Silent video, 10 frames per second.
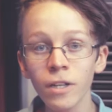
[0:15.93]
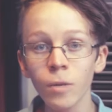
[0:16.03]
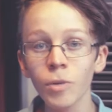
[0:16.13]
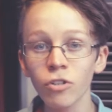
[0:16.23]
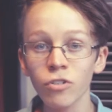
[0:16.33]

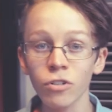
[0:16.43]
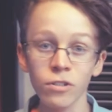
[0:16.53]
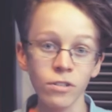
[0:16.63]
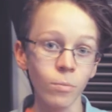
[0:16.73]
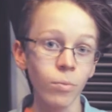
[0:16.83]
image
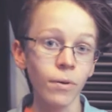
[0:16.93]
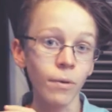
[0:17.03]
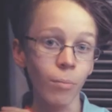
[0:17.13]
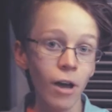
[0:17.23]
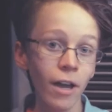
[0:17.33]
turns
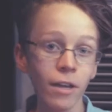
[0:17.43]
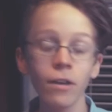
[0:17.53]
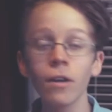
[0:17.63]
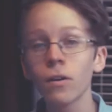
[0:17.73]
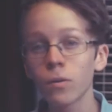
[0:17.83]
completely
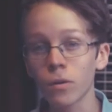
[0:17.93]
black, or